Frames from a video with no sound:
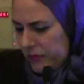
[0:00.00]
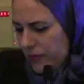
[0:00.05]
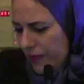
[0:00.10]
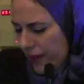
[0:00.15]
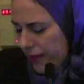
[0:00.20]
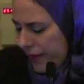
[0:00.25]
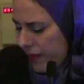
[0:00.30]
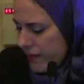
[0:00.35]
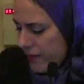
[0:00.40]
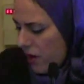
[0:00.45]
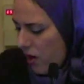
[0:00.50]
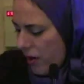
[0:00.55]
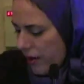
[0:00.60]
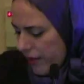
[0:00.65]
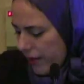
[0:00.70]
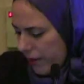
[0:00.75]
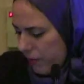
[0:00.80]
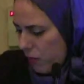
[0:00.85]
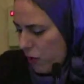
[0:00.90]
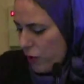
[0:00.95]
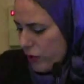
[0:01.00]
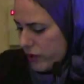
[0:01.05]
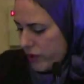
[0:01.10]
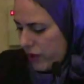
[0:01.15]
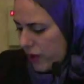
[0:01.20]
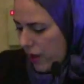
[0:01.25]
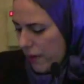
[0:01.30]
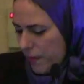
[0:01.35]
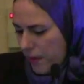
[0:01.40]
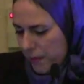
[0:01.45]
These are the most
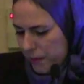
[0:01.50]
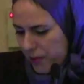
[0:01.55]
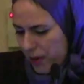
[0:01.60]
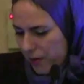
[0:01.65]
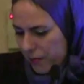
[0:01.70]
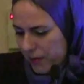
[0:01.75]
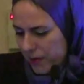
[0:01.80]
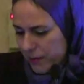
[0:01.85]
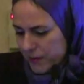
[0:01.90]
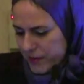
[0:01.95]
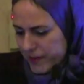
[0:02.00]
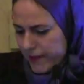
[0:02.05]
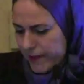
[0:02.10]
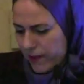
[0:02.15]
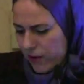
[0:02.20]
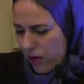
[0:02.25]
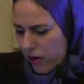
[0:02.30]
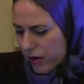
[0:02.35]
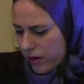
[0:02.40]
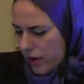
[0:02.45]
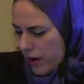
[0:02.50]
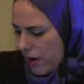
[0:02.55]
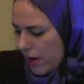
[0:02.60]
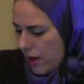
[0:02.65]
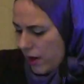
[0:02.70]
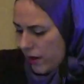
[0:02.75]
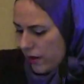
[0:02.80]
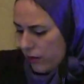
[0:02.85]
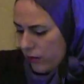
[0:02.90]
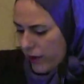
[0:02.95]
common problems.
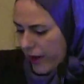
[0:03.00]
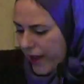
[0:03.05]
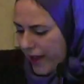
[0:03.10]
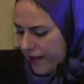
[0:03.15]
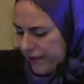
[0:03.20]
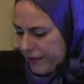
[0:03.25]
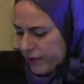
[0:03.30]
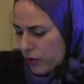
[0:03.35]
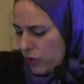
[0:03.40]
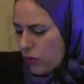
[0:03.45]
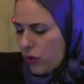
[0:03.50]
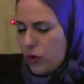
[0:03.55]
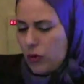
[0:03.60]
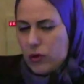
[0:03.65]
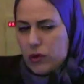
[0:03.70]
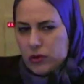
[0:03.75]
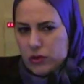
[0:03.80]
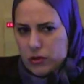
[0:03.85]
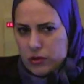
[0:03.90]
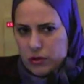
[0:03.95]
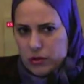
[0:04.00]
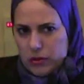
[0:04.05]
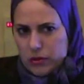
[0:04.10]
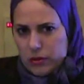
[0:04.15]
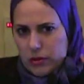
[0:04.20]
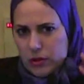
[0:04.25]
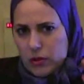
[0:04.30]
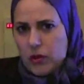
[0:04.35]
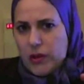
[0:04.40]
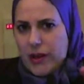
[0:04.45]
We have to
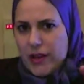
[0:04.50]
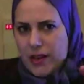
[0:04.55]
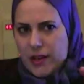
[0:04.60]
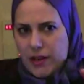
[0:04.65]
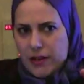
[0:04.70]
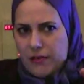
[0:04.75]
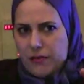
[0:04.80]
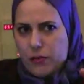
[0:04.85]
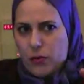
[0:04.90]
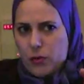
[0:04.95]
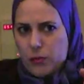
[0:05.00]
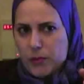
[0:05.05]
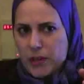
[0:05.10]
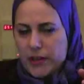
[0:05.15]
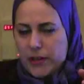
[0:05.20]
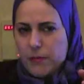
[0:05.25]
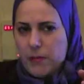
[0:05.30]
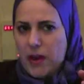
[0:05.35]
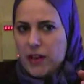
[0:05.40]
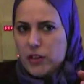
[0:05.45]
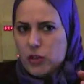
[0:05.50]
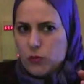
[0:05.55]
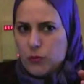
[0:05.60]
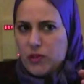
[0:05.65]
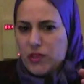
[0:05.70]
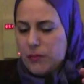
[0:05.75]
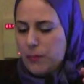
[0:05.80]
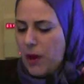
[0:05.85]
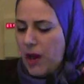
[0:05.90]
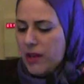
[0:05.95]
look in the formulary
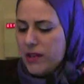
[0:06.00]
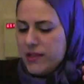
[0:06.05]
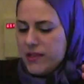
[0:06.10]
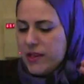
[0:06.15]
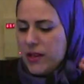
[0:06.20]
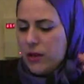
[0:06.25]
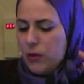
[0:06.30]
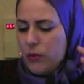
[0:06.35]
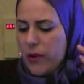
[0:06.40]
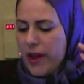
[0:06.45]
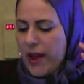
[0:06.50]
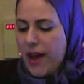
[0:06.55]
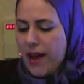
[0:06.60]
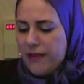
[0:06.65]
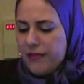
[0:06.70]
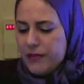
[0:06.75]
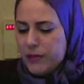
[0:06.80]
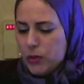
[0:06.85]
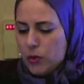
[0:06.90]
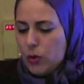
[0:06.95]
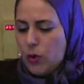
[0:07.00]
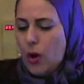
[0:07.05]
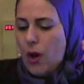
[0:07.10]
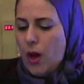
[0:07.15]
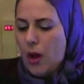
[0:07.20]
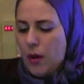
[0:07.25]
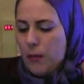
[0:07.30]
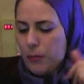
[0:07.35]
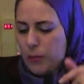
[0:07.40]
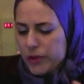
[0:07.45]
management policy. We have to
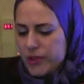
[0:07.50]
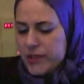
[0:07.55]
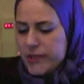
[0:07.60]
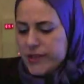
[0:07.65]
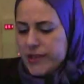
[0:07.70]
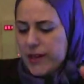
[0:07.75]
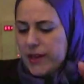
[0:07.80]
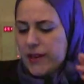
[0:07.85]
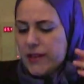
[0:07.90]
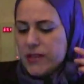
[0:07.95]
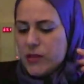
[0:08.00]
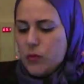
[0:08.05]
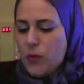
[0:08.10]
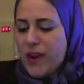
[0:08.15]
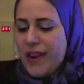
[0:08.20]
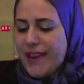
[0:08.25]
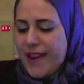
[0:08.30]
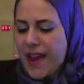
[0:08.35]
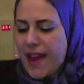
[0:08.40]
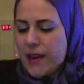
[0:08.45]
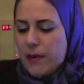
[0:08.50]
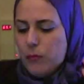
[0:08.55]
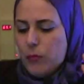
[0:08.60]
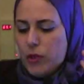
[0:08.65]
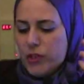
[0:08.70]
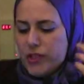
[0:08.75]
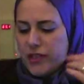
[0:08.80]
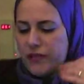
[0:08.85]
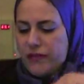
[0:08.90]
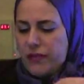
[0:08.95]
put stickers. We can
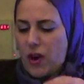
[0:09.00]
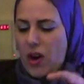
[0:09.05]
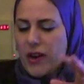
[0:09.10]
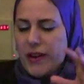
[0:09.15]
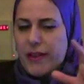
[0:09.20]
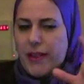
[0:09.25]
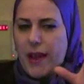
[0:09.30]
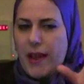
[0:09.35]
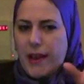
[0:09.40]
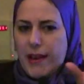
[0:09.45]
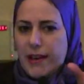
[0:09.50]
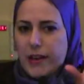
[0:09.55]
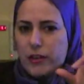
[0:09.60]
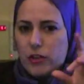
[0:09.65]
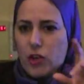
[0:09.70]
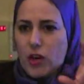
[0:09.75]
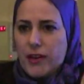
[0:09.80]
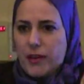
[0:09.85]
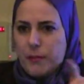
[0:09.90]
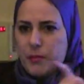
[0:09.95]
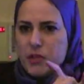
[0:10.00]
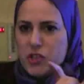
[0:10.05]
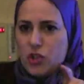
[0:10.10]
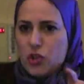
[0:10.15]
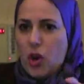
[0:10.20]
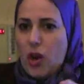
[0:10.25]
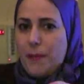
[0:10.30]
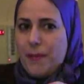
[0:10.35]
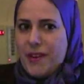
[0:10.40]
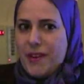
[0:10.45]
modify the electronic
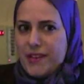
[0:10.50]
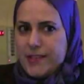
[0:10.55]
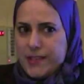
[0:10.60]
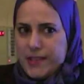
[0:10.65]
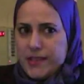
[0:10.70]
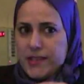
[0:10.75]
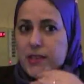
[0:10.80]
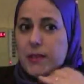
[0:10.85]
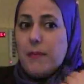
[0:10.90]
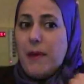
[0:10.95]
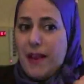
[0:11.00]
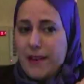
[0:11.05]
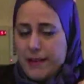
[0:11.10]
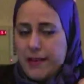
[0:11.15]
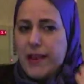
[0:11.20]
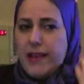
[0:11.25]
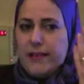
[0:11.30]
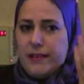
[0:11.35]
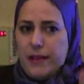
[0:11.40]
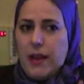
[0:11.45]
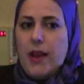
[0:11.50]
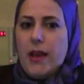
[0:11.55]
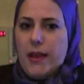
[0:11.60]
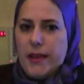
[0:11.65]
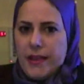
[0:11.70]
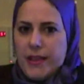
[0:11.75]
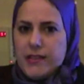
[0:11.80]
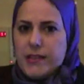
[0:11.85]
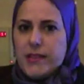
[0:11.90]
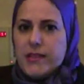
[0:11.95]
prescribing system and let
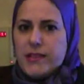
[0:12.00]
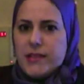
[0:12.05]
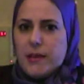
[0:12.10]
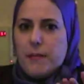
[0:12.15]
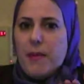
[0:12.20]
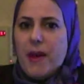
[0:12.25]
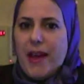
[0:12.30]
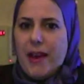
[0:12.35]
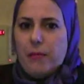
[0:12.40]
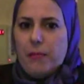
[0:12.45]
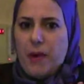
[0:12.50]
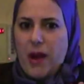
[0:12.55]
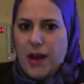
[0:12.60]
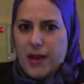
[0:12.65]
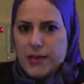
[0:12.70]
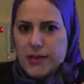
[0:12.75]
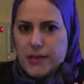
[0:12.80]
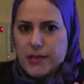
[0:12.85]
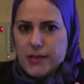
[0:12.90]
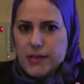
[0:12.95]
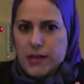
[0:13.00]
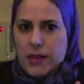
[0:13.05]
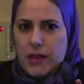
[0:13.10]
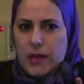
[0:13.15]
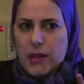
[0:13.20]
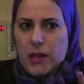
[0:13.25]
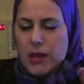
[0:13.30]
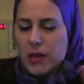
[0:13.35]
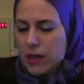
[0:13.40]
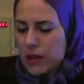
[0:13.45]
the system help us
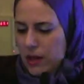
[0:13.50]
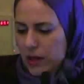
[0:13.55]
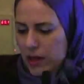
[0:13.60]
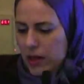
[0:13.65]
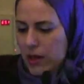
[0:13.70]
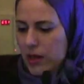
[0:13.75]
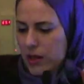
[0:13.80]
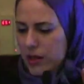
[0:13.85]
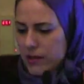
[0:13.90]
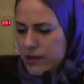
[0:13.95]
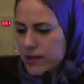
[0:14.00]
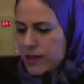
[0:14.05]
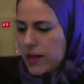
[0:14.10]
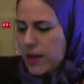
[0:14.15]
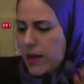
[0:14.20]
in this.